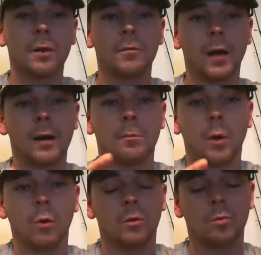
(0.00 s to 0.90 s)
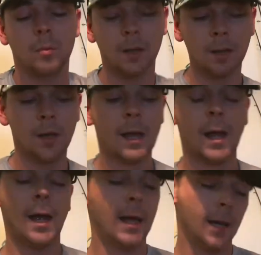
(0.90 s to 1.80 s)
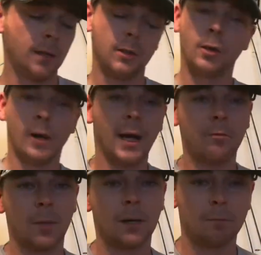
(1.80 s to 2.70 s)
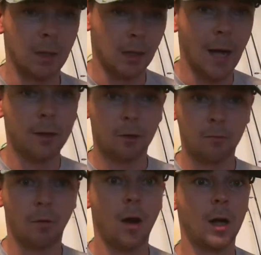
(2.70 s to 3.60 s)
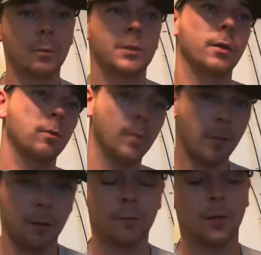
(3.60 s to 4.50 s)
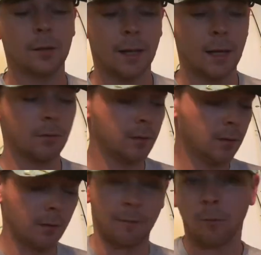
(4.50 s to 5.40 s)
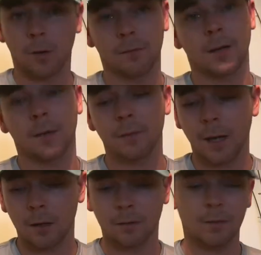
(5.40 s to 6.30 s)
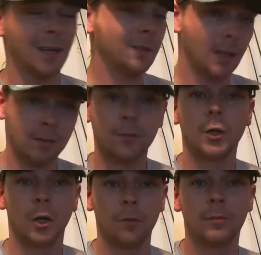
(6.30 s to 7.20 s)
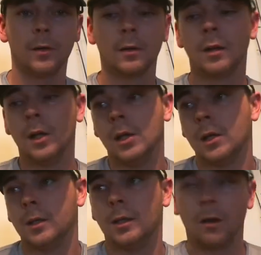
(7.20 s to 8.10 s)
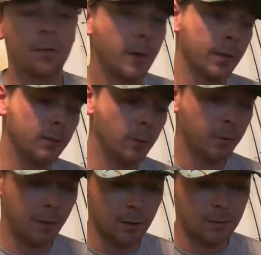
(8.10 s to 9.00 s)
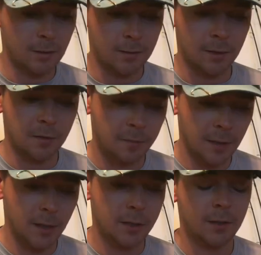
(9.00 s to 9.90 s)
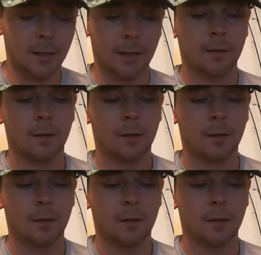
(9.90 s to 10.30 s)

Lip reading: to 5 poles with me. And, you know, I have my lighter rod, which helps to be my 3,000. The 45,000, that's good for, you know, 32, 36-inch fish that